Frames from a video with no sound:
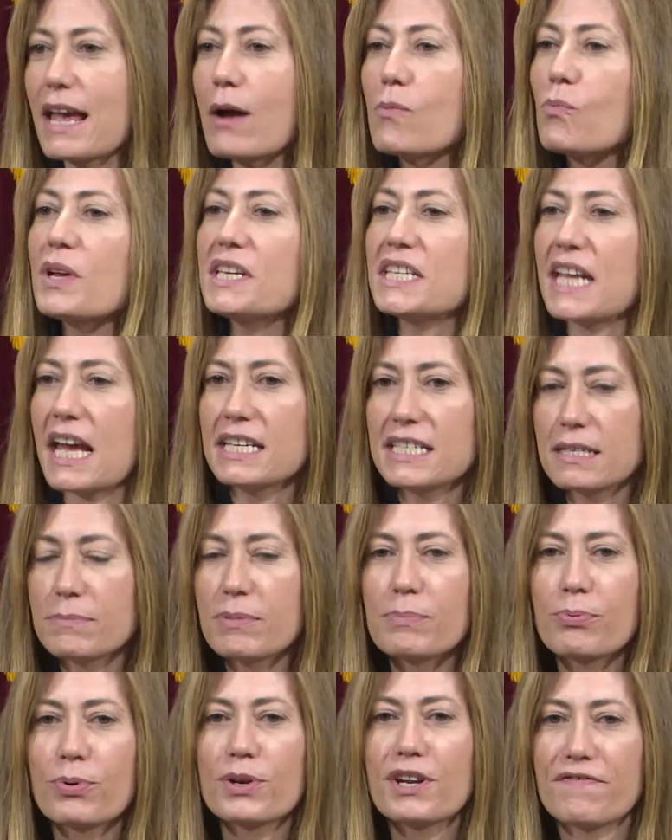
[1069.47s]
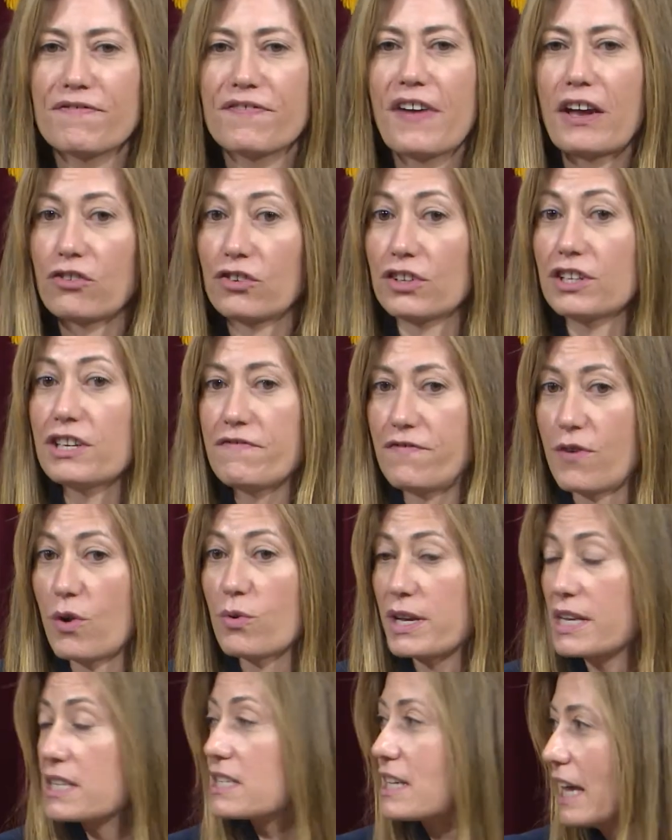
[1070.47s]
Yes, and we yeah. tend to be pretty federally
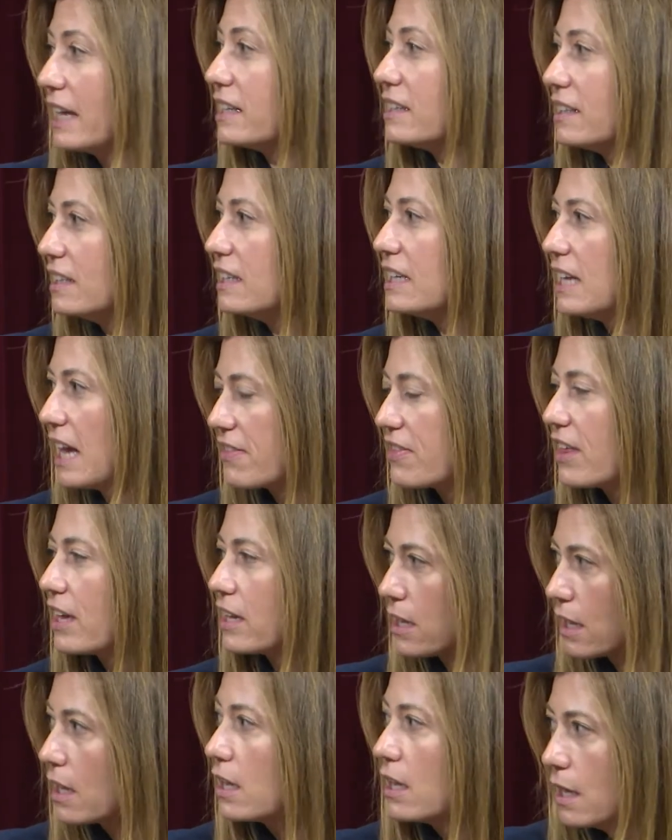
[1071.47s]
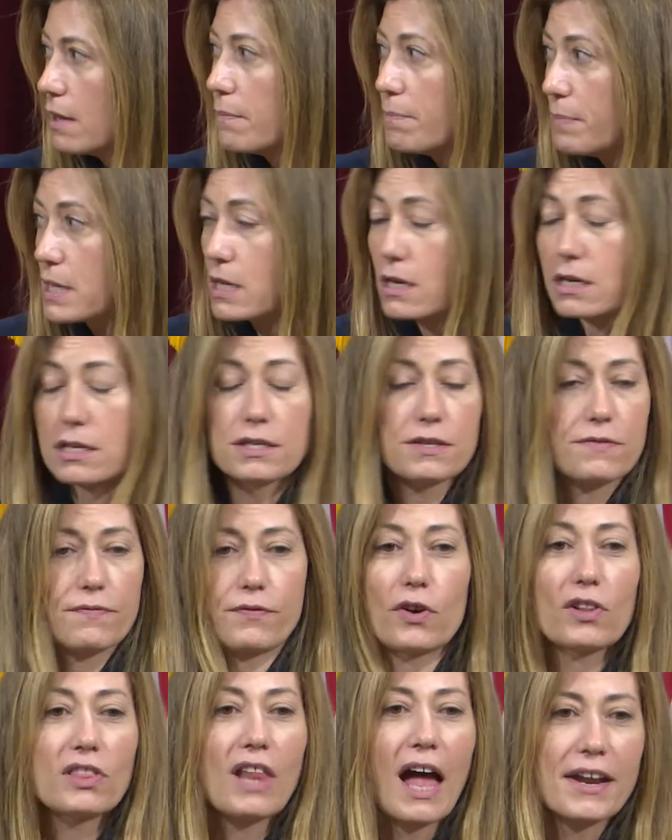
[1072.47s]
focused, candidly, I think, because
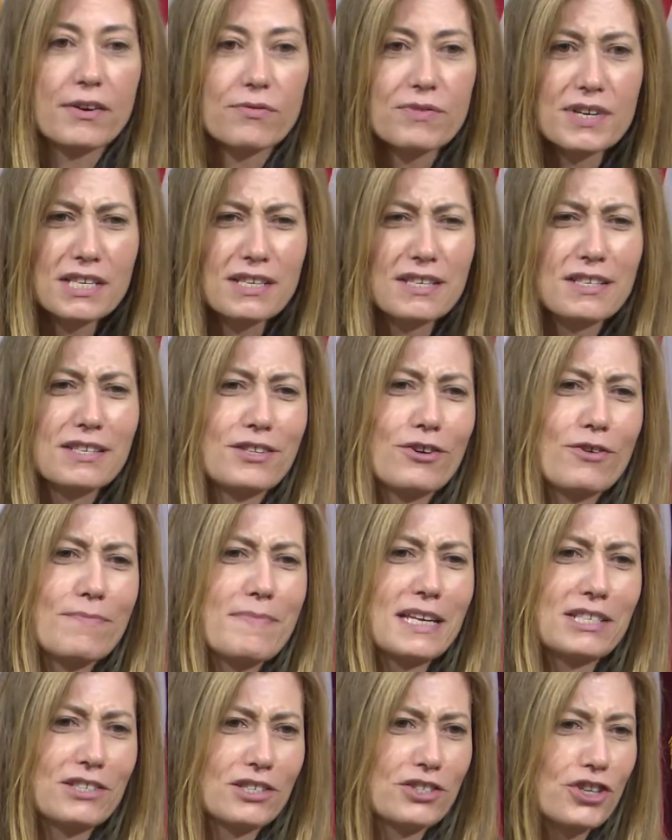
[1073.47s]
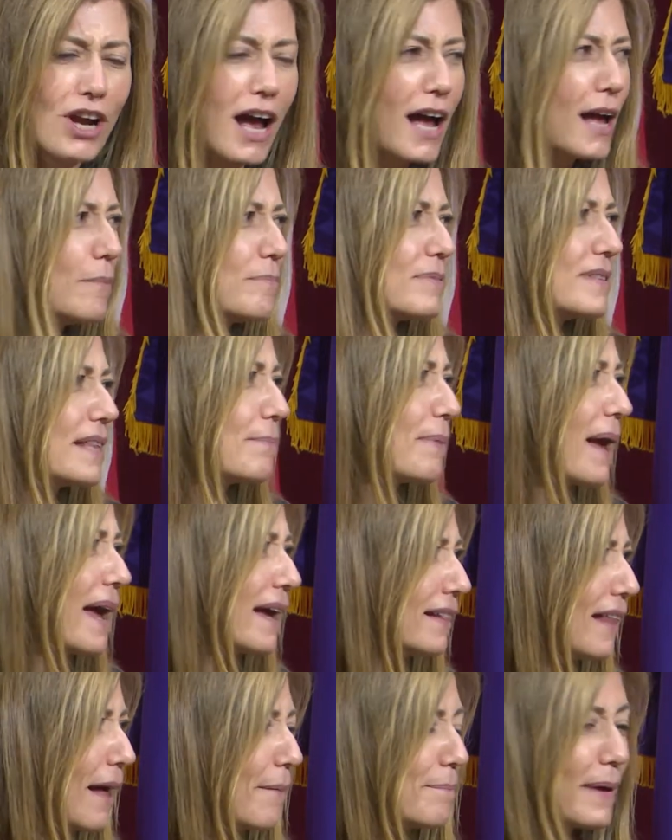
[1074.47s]
for a lot of reasons, they're amazing jobs. They pay
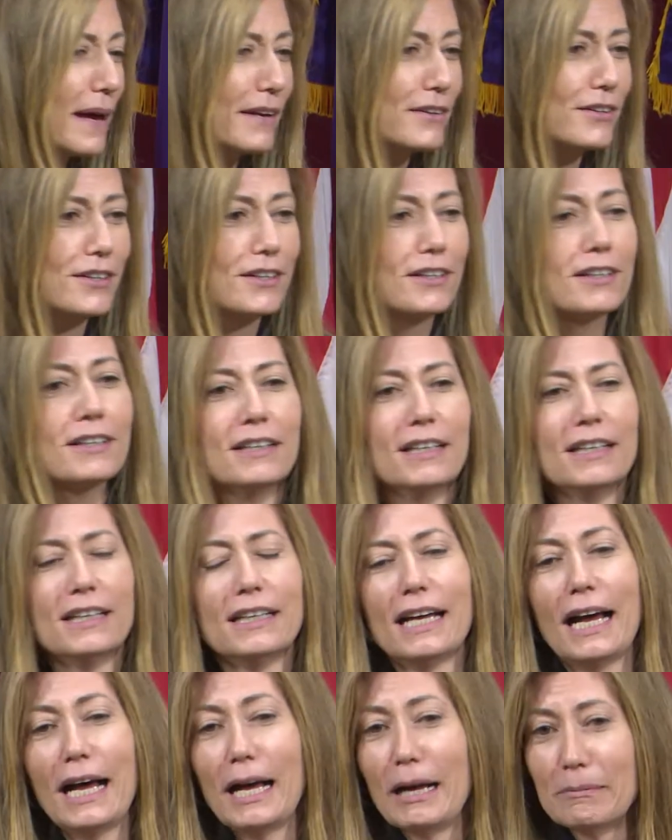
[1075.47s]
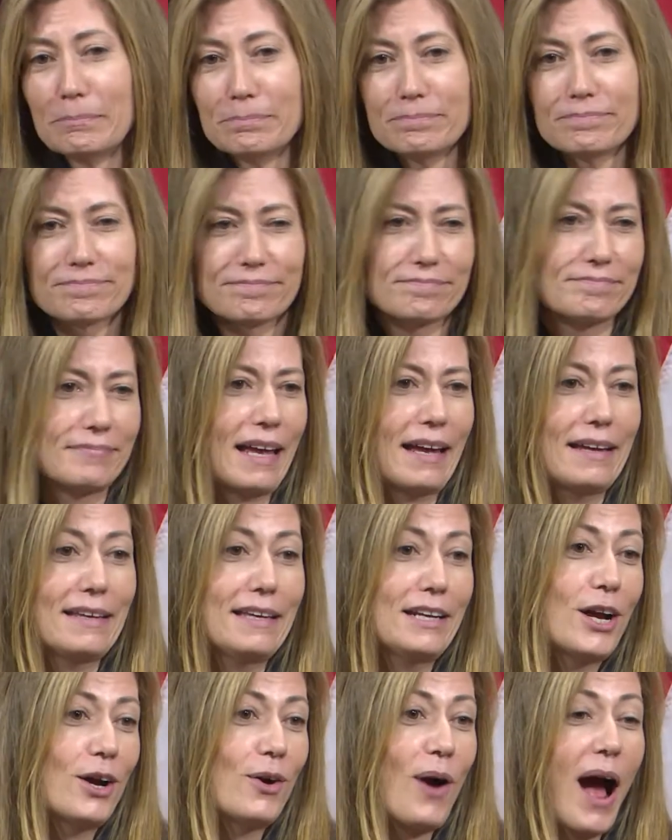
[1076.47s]
a lot better. Um,
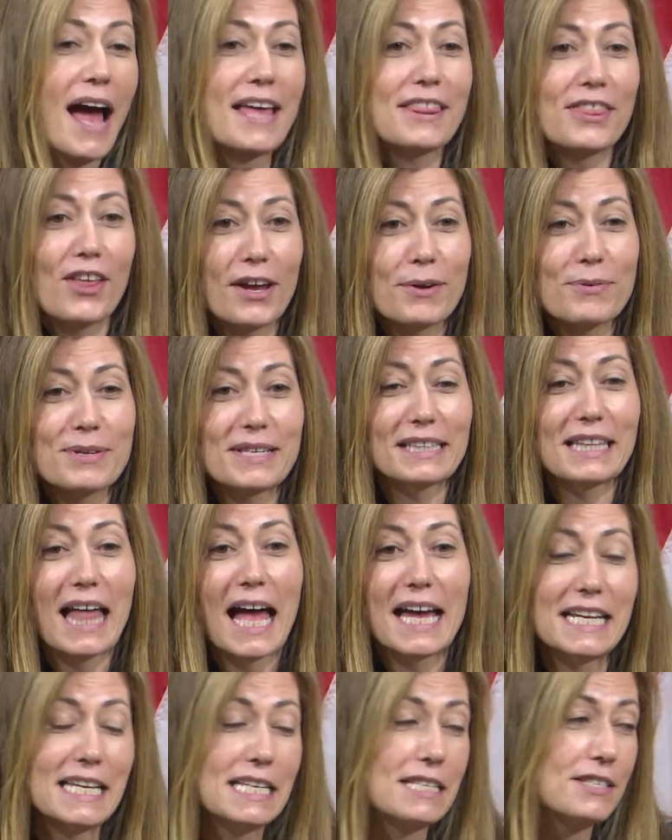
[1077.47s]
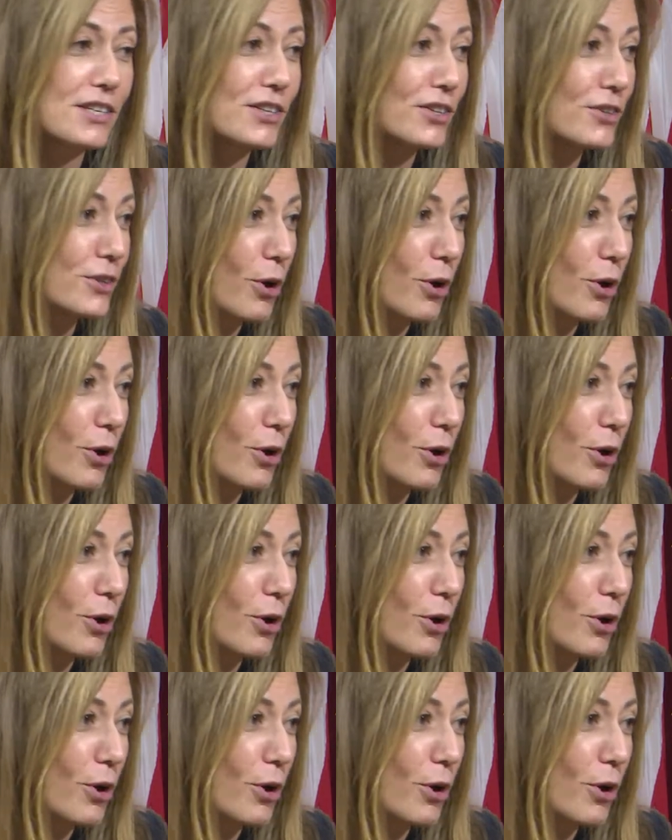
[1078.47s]
you know, I thought it was a lot easier.